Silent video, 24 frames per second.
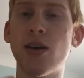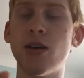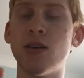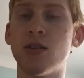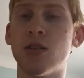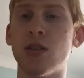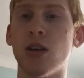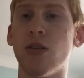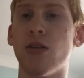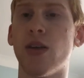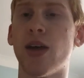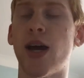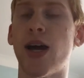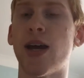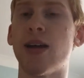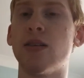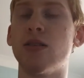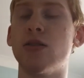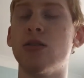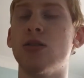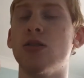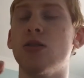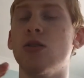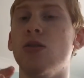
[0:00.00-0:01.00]
So they
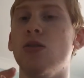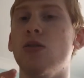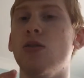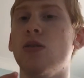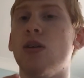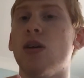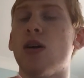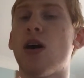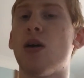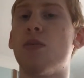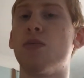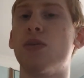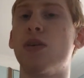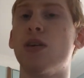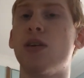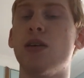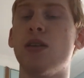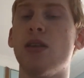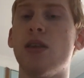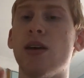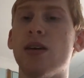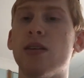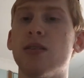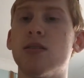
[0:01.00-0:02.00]
had to accompany
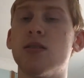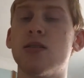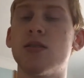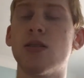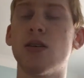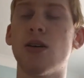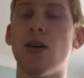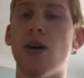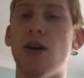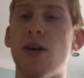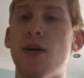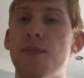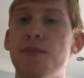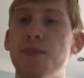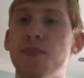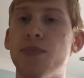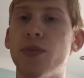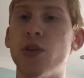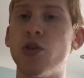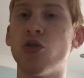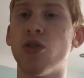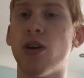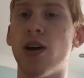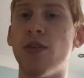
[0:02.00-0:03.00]
this
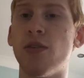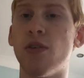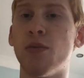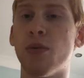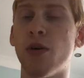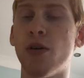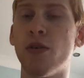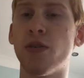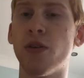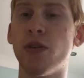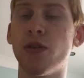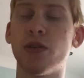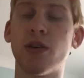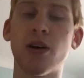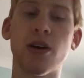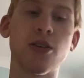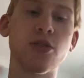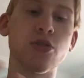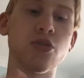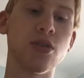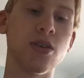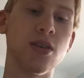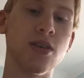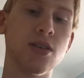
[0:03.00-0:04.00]
drive of both of those
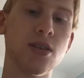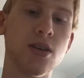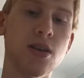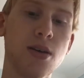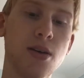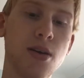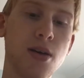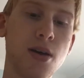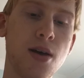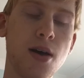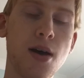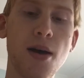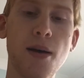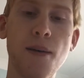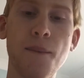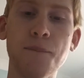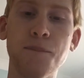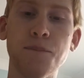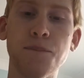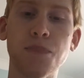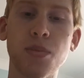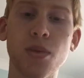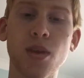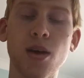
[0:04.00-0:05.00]
countries
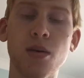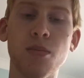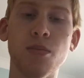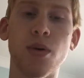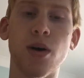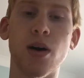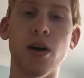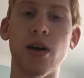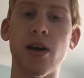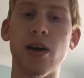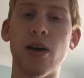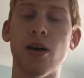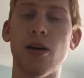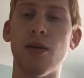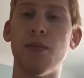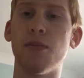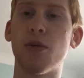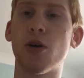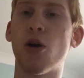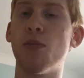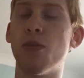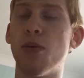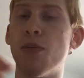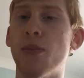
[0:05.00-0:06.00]
by
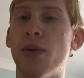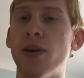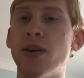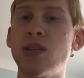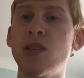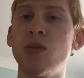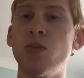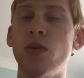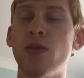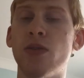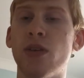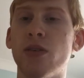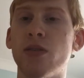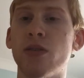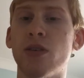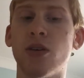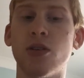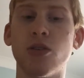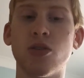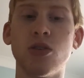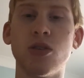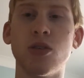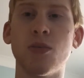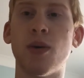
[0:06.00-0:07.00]
compromising with those
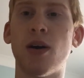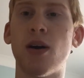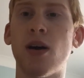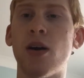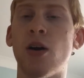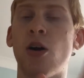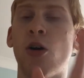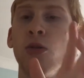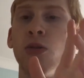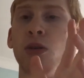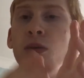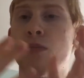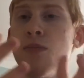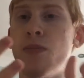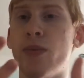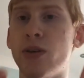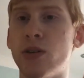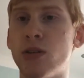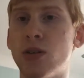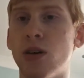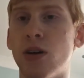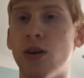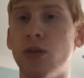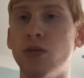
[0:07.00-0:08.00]
countries about holding
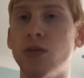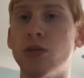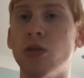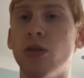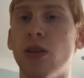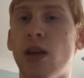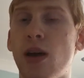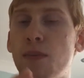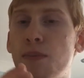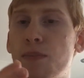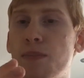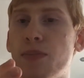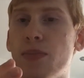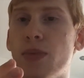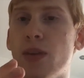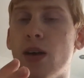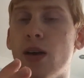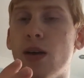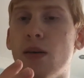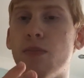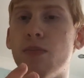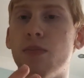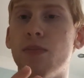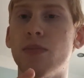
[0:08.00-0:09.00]
missiles on their
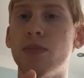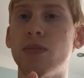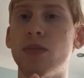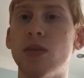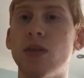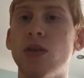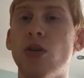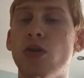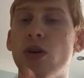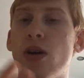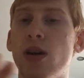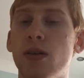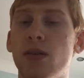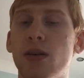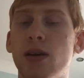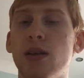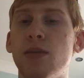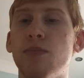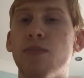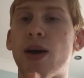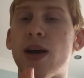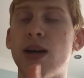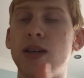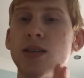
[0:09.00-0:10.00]
nuclear
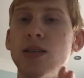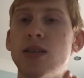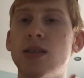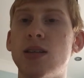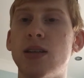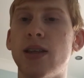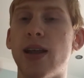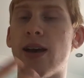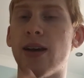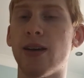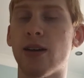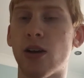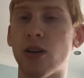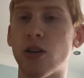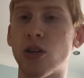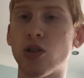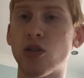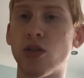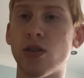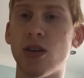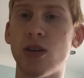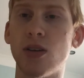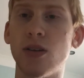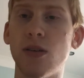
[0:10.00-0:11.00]
bases in their
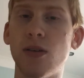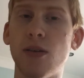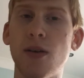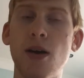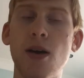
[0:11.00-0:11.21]
country,